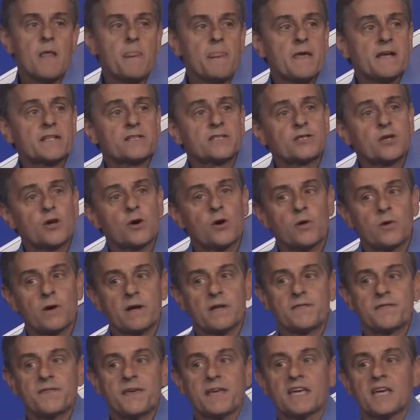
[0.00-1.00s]
And so
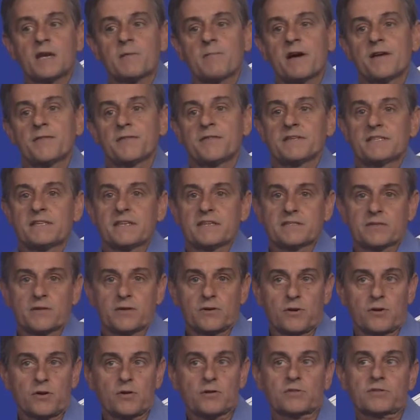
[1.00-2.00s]
in thinking about this as a
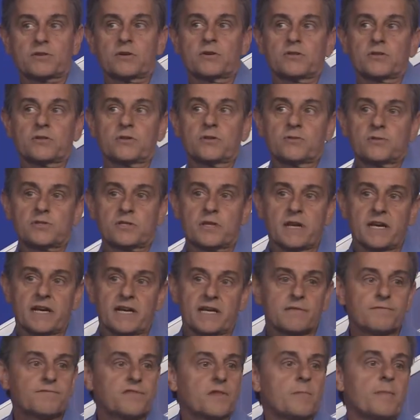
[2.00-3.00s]
neurosurgeon who studied
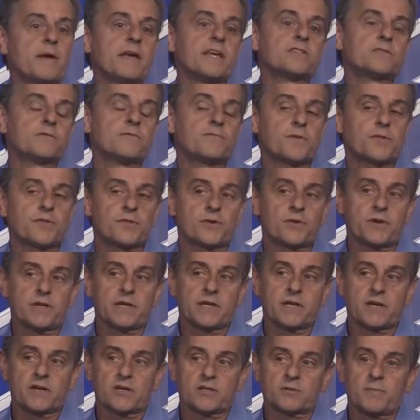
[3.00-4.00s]
inflammation for 30
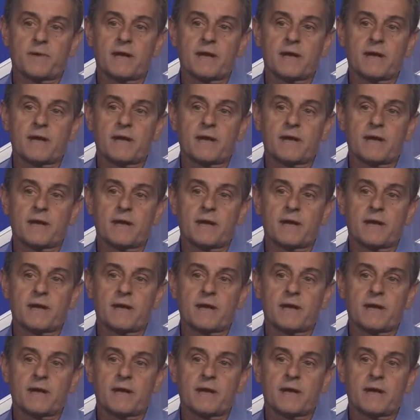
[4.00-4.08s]
years,